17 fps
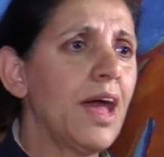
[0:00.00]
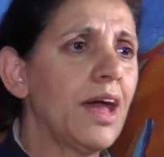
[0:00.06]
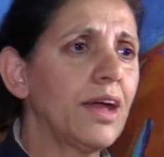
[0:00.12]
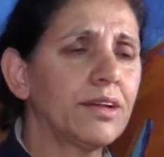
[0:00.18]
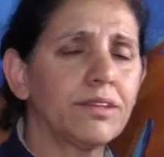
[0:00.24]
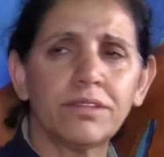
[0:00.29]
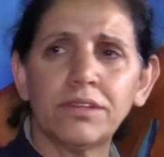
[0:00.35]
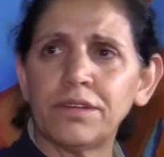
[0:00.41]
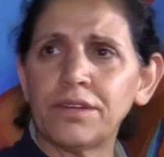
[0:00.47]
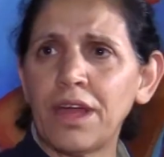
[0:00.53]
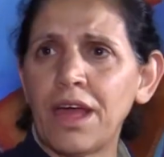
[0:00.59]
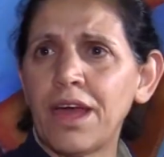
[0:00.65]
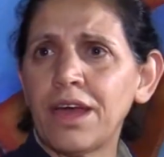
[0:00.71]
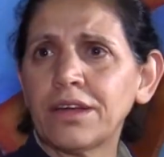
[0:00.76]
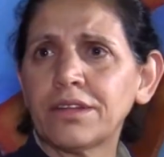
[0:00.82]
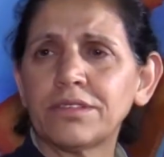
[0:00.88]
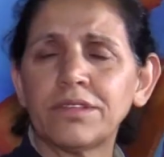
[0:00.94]
act,
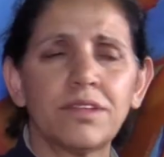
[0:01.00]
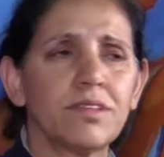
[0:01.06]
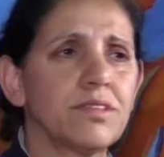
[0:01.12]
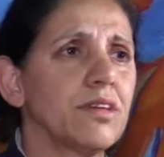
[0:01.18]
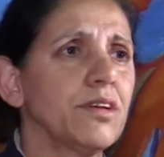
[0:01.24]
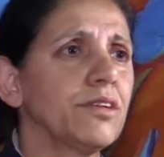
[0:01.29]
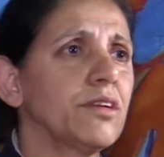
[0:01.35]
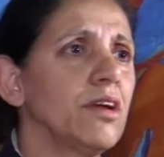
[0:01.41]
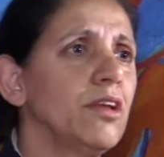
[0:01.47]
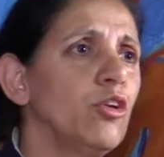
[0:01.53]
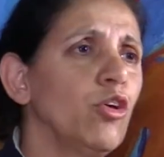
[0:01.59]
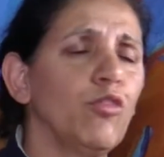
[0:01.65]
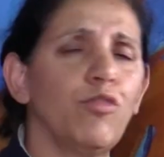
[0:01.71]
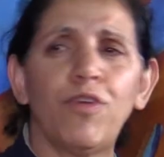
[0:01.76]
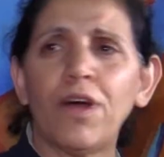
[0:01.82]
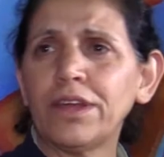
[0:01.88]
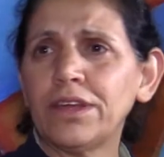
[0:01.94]
react, circle
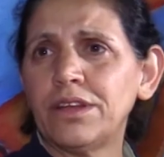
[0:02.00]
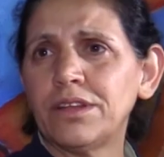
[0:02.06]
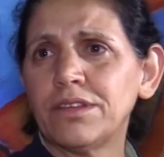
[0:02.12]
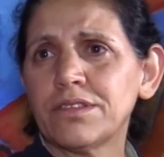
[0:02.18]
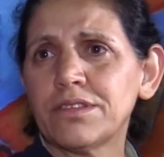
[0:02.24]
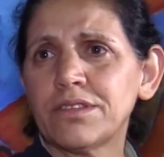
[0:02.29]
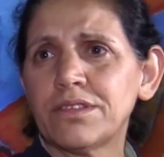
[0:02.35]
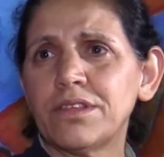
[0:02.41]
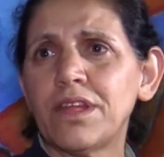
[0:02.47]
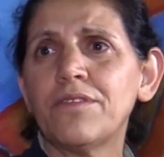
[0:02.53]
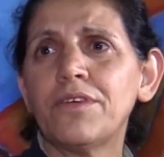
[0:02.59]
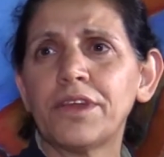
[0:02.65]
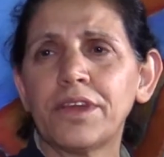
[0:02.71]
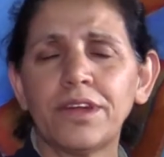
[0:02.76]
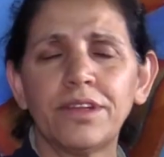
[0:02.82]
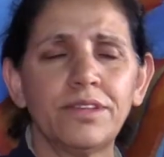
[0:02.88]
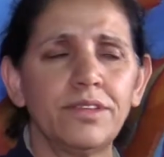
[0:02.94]
of violence
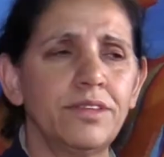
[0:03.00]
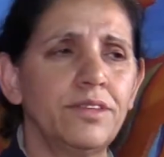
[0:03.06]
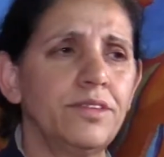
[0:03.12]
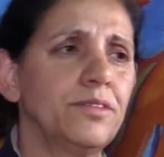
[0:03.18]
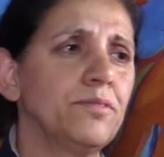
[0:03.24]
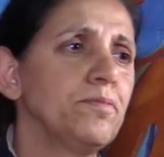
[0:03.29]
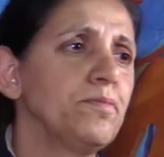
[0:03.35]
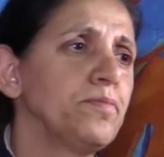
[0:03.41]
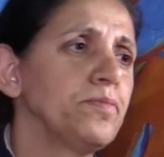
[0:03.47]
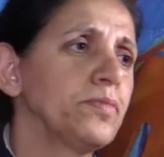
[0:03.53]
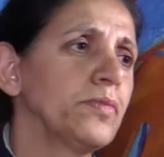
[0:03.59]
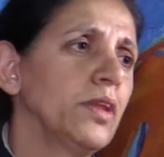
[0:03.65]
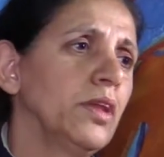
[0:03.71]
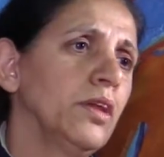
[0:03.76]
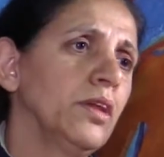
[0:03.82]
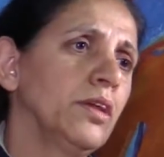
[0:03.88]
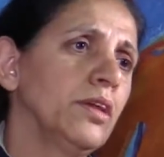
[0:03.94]
never end.
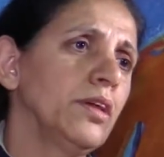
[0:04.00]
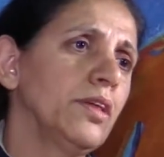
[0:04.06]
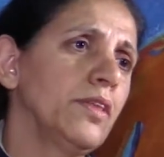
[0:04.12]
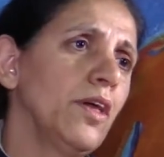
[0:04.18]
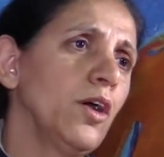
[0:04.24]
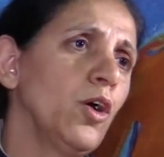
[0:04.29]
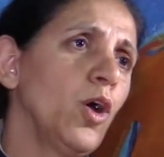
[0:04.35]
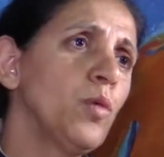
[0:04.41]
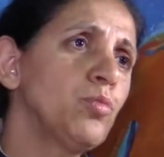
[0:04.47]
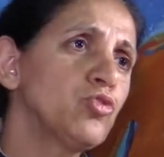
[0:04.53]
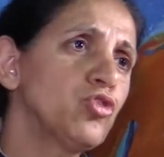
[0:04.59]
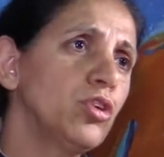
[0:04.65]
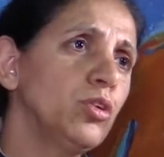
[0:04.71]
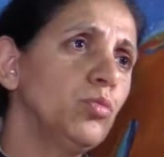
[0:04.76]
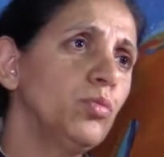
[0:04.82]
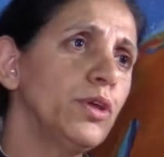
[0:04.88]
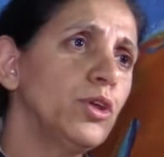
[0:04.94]
The
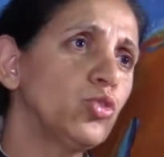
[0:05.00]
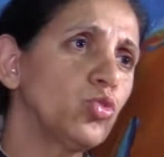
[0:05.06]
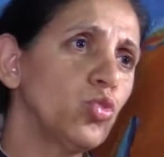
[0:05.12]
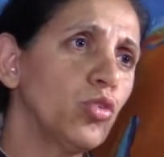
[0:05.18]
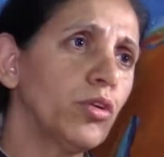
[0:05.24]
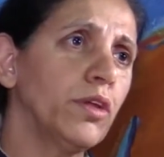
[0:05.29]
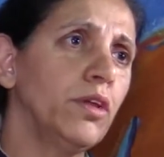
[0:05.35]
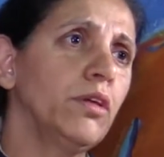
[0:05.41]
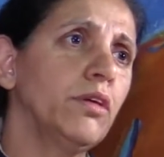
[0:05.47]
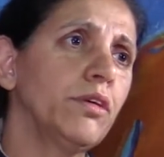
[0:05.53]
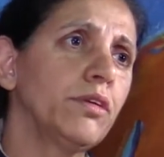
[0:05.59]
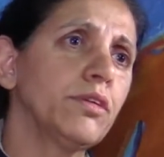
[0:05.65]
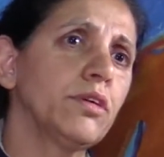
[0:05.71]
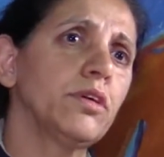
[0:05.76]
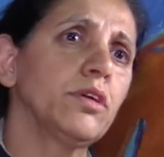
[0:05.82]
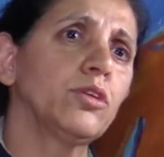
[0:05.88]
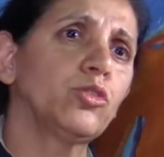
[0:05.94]
option we took here
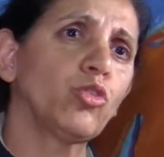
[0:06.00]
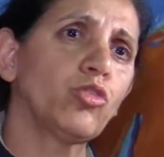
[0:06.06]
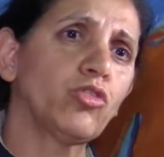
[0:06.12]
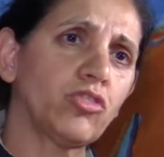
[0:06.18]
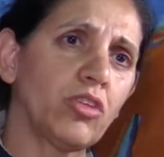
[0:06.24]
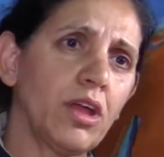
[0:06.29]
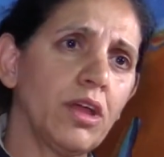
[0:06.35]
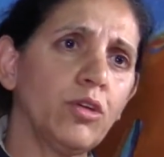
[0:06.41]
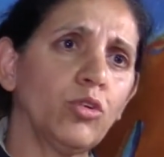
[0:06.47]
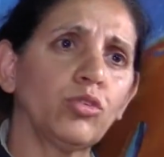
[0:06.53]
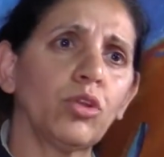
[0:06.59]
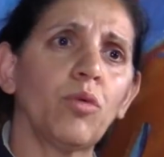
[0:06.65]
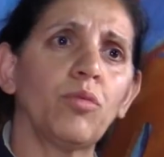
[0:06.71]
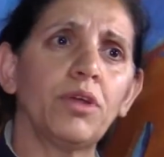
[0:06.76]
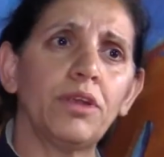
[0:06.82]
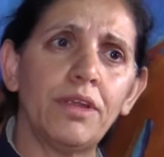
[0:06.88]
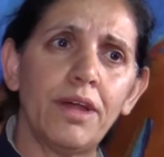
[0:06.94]
to stay on
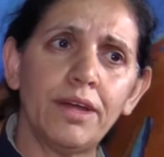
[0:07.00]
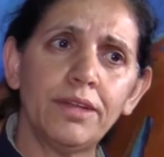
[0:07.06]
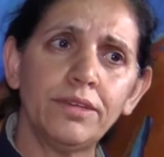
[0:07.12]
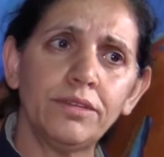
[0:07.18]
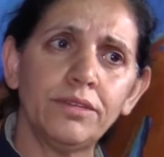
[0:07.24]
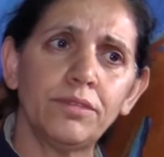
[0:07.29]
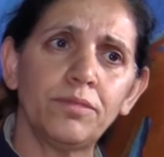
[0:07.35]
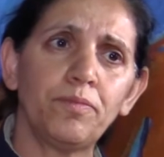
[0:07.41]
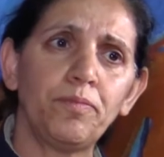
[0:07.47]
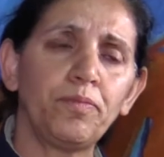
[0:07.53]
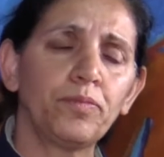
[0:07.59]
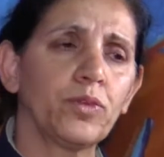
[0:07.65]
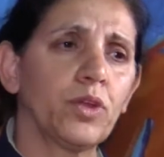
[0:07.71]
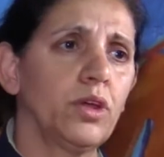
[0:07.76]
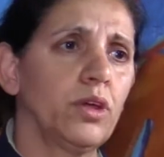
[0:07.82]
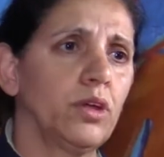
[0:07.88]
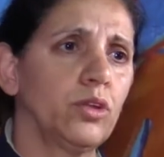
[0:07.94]
our land,
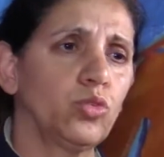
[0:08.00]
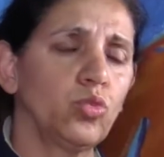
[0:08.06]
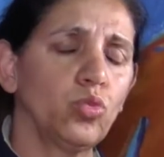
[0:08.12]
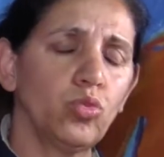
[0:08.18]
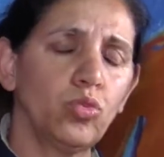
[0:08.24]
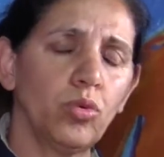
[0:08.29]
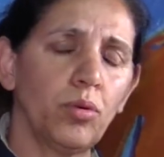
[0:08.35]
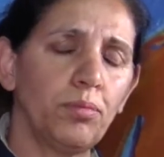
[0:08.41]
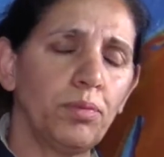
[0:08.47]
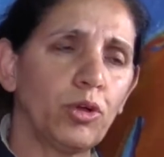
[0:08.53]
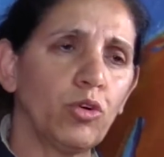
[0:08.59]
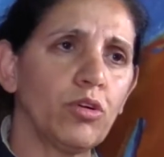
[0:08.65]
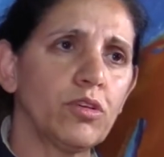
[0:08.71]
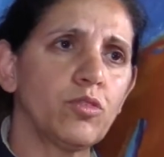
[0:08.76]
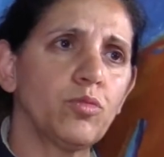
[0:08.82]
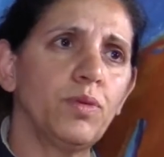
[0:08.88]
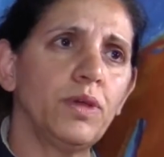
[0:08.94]

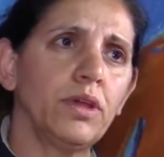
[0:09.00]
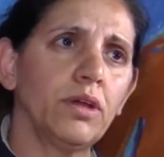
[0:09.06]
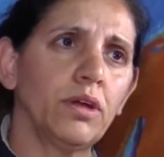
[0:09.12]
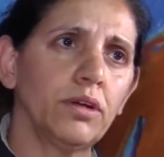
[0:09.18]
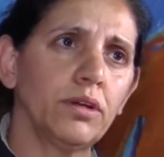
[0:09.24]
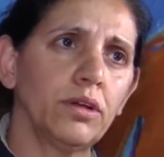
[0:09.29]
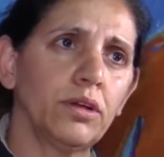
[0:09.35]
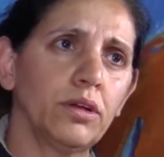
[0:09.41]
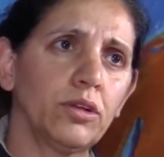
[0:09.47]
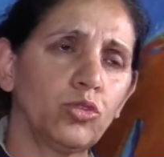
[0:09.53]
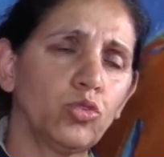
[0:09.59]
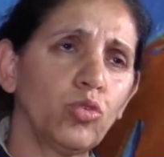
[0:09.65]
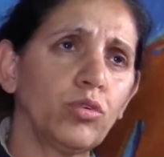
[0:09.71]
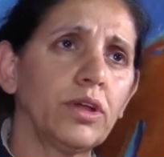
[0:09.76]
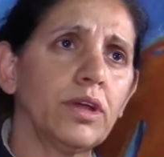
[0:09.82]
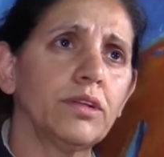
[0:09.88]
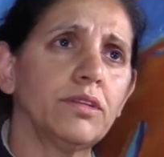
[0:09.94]
because we
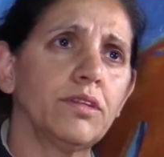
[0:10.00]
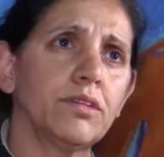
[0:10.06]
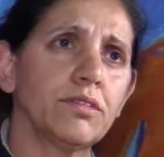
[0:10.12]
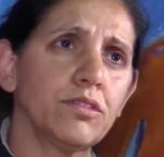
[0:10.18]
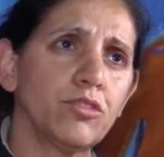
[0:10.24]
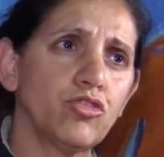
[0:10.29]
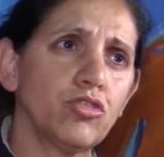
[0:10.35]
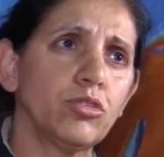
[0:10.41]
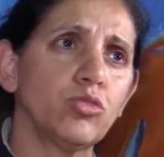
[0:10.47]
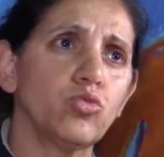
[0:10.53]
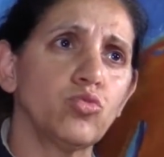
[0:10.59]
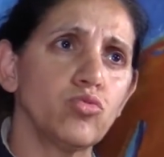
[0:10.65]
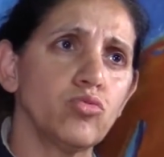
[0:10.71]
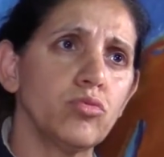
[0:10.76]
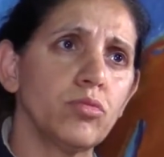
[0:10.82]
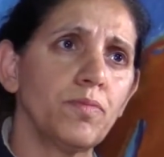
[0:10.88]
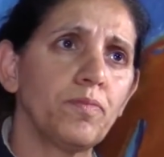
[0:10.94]
took a decision
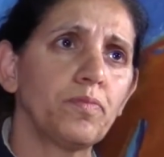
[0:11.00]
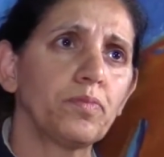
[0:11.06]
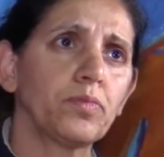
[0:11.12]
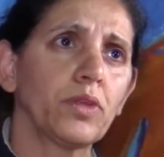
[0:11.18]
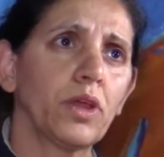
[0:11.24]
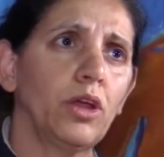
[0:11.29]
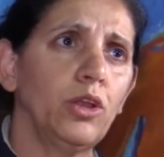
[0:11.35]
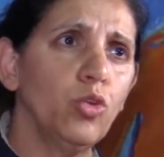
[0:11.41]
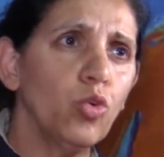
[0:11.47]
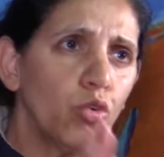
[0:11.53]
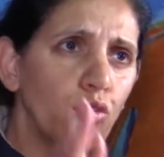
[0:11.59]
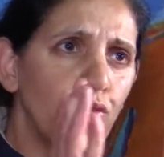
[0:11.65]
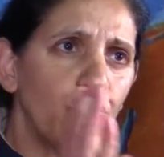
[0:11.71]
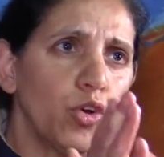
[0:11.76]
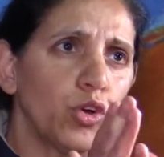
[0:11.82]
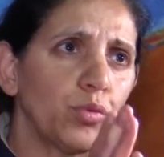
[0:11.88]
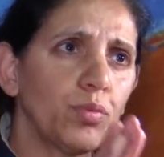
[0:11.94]
to look
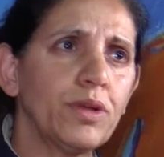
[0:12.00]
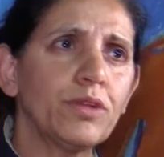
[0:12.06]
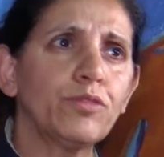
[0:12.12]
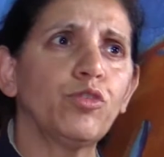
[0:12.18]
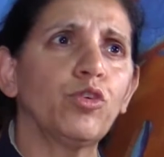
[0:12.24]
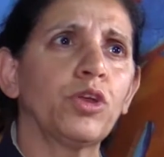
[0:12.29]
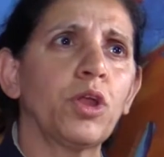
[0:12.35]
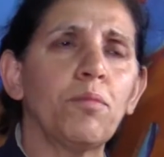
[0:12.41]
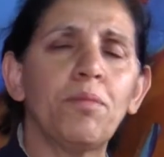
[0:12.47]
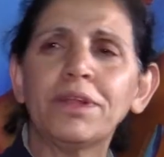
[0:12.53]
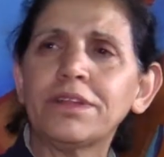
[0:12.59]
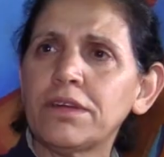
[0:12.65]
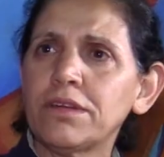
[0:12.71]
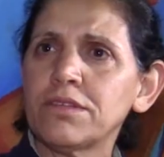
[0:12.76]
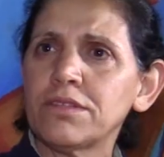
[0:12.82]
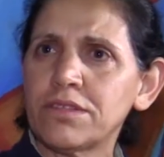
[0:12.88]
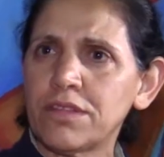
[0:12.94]
forward for a
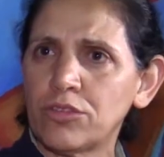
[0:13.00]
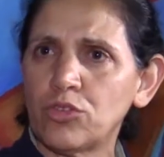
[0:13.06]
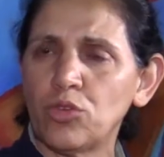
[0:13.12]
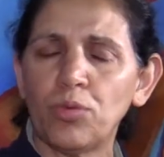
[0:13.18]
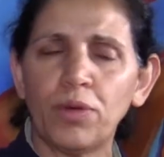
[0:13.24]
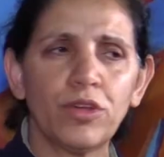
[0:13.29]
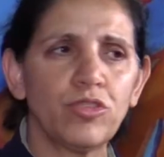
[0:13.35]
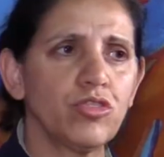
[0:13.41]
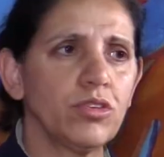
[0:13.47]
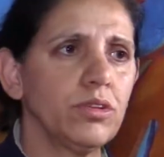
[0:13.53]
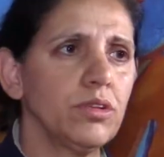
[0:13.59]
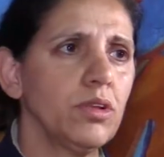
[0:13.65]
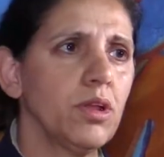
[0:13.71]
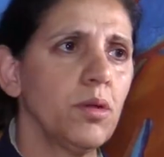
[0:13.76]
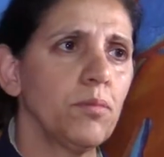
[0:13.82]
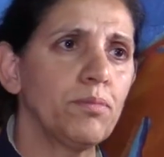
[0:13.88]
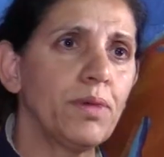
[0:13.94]
better situation,
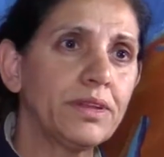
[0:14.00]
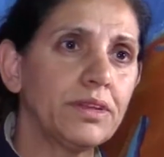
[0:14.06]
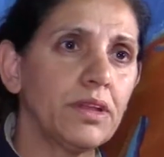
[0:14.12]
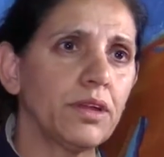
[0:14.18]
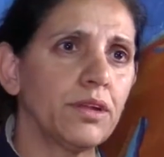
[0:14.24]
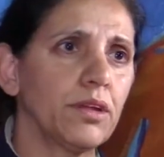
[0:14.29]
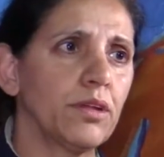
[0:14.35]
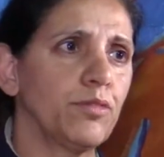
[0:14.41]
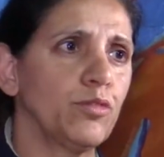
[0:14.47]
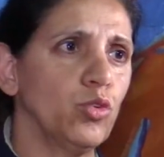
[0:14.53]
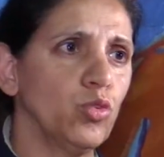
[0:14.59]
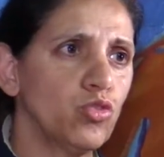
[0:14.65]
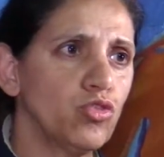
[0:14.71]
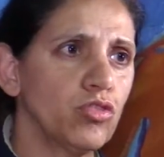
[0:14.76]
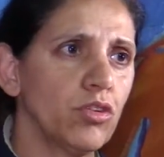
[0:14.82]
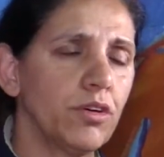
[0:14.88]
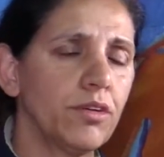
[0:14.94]
better
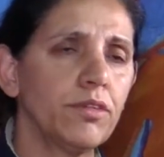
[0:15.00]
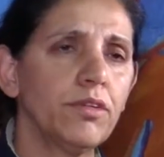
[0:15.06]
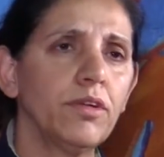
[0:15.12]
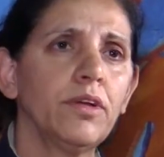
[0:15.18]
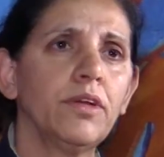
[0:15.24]
future,